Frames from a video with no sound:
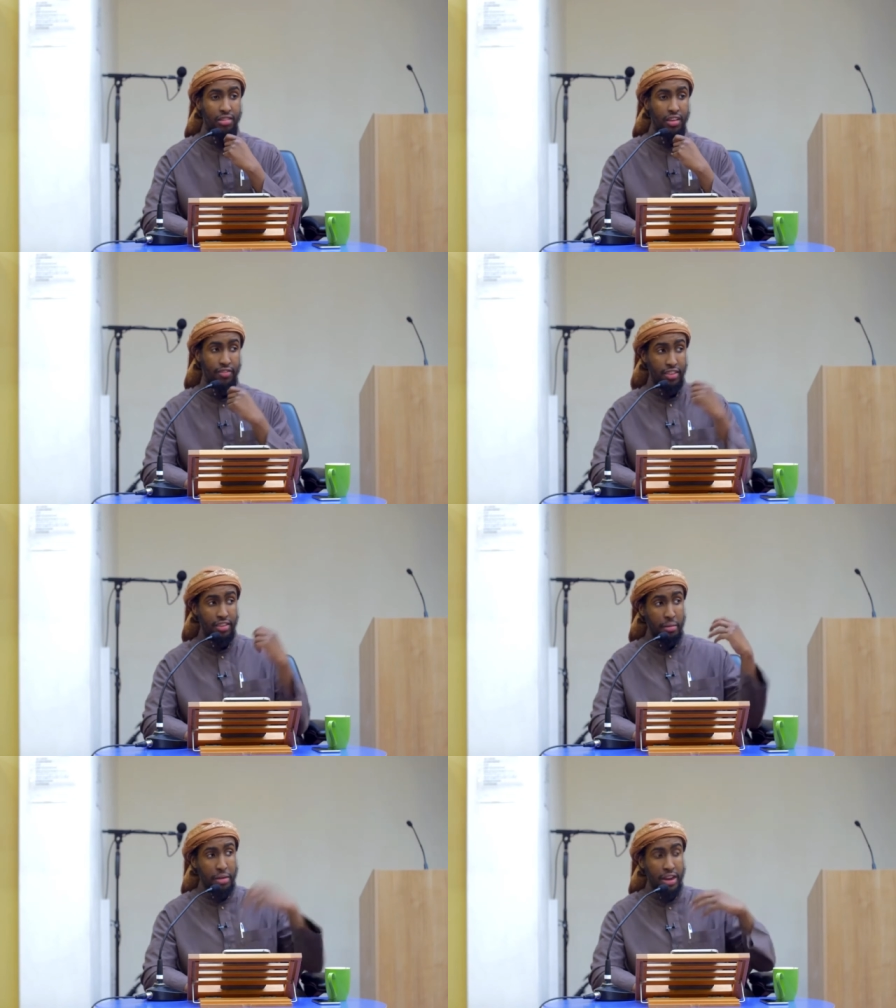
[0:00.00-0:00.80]
If
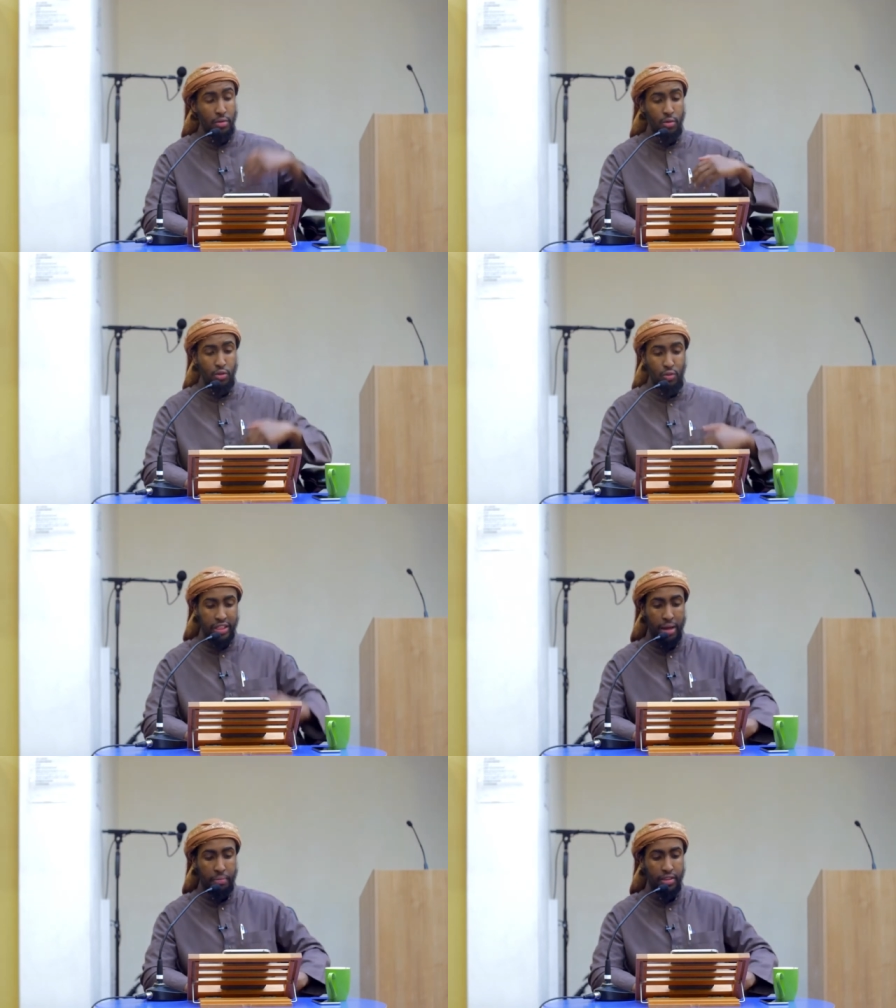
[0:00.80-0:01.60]
some, anyone was with
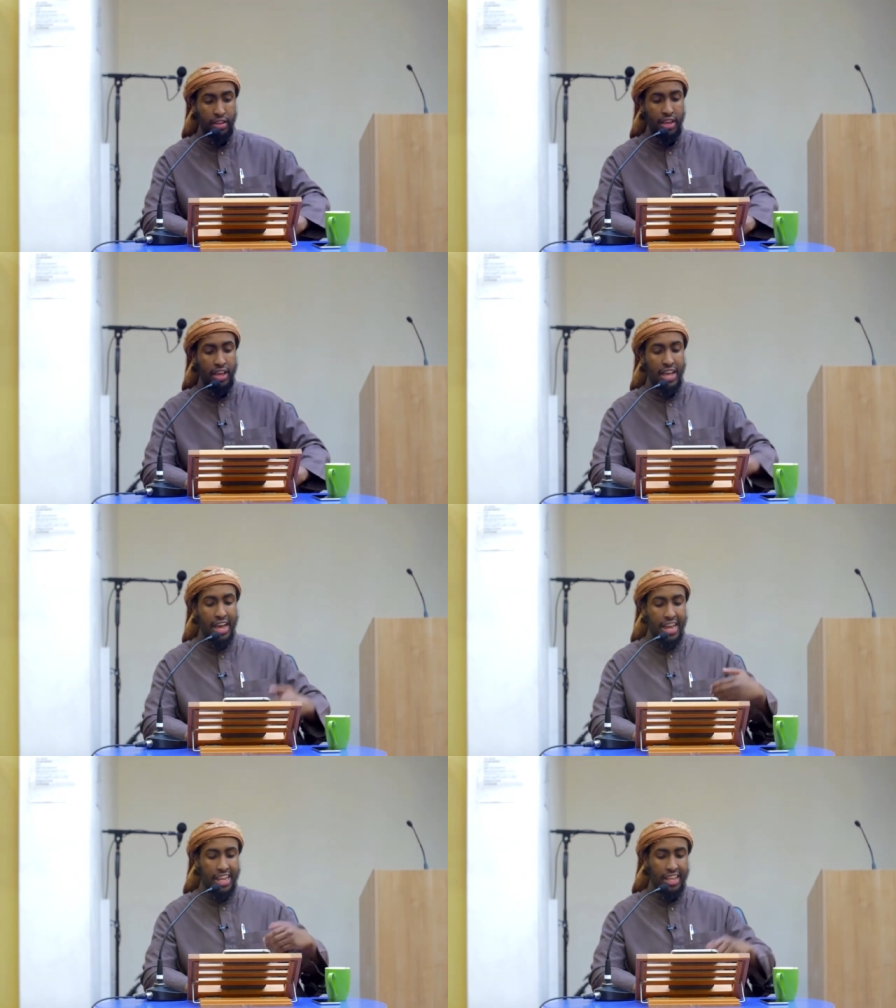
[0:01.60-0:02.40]
them
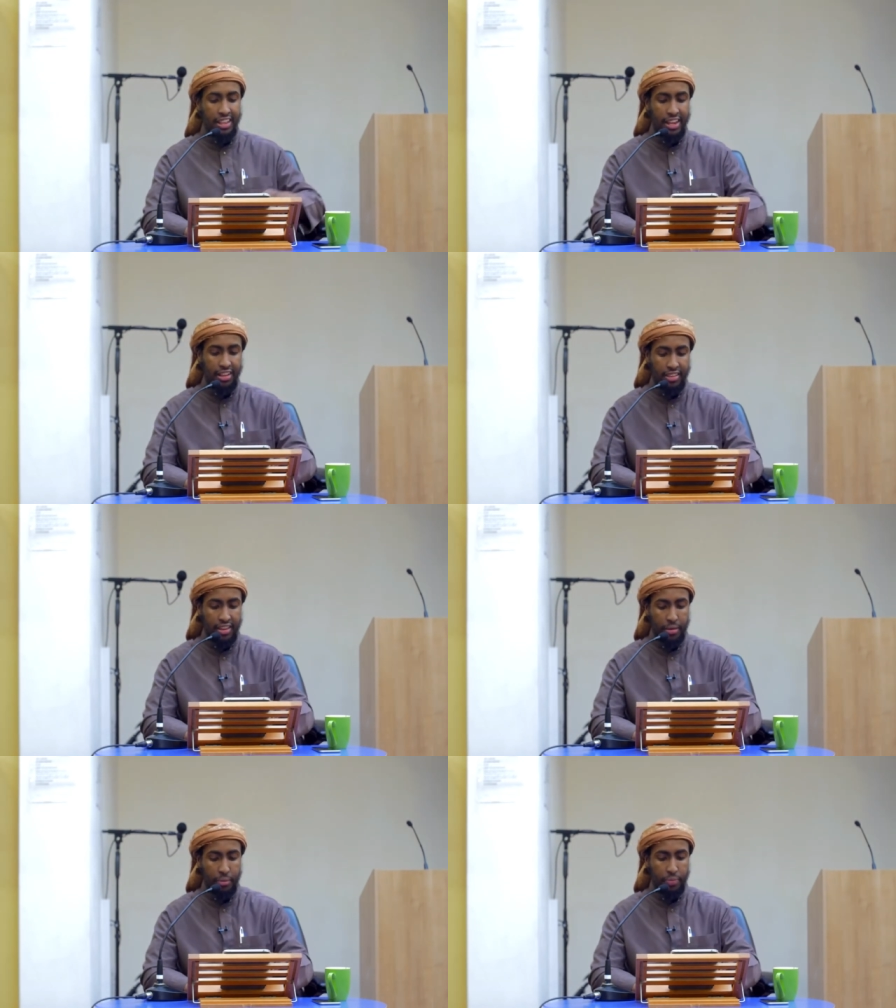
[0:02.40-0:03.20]
and he did it,
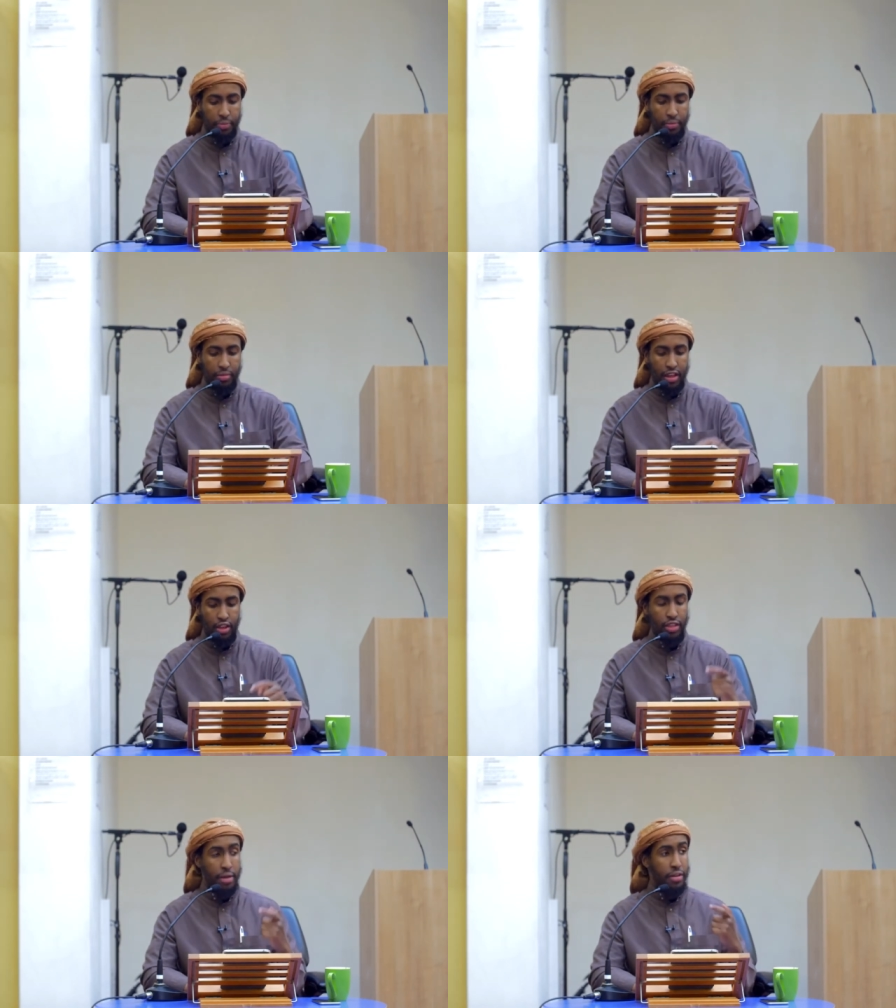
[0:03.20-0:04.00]
are
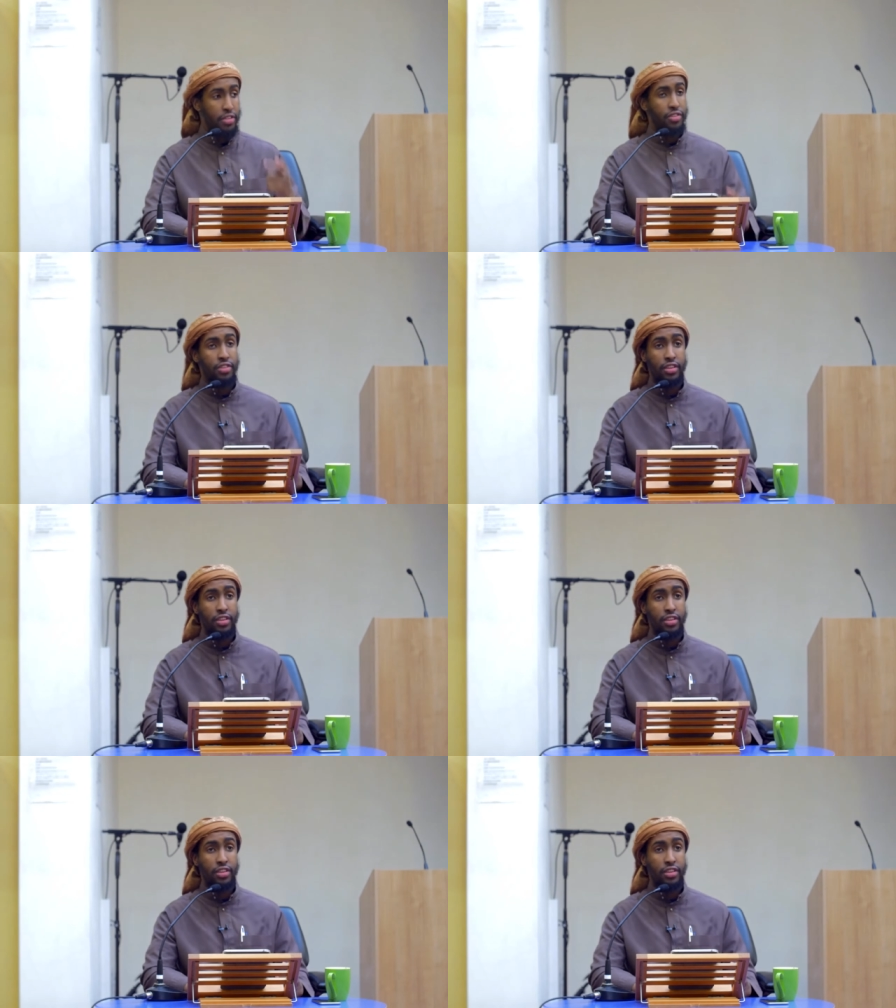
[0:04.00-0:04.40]
you there, brothers?